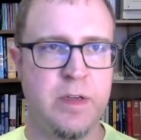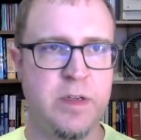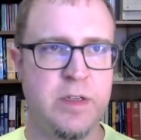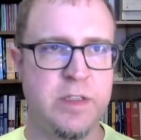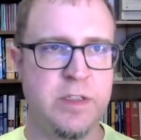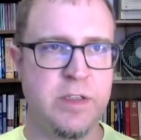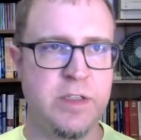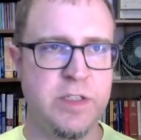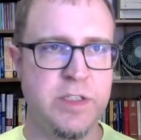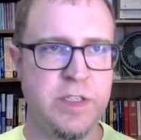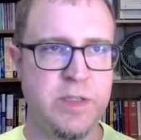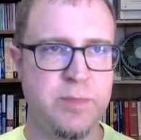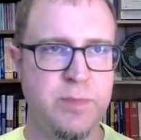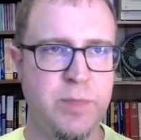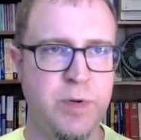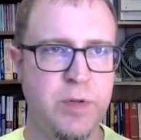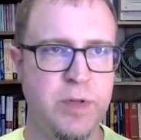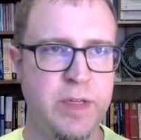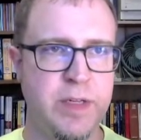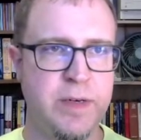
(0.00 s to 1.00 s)
So let's just
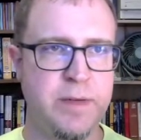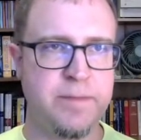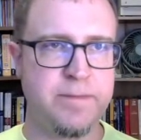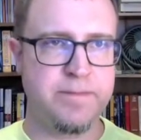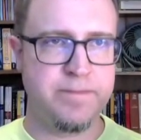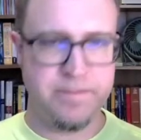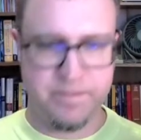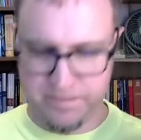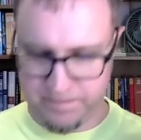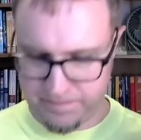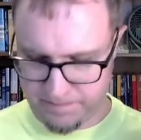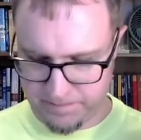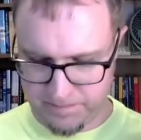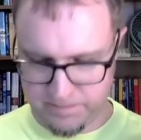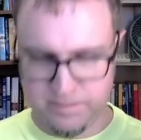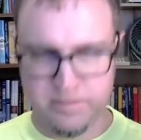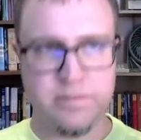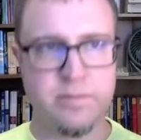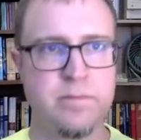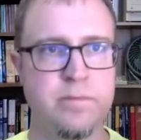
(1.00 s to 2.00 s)
pull in
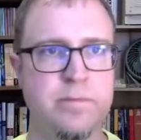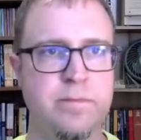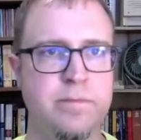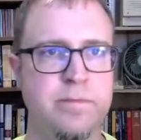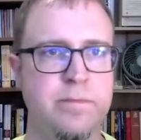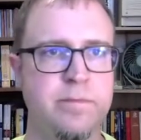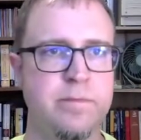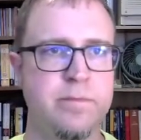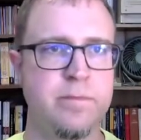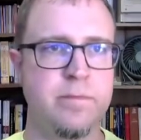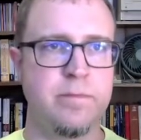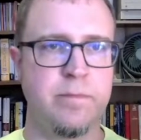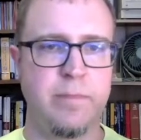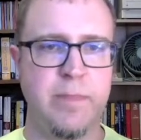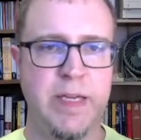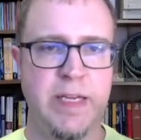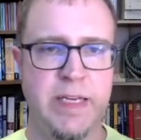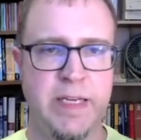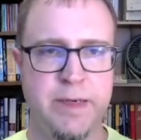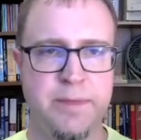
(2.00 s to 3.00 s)

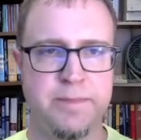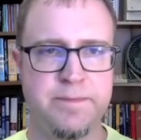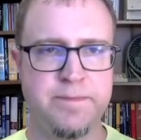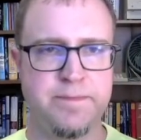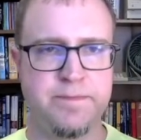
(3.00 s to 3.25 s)
medium.